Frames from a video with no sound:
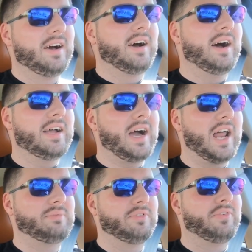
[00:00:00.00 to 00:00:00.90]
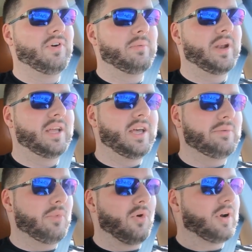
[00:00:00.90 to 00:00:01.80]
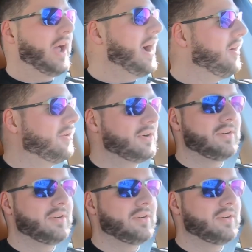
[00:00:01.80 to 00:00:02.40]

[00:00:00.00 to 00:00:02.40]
I got it before, but I get it more now.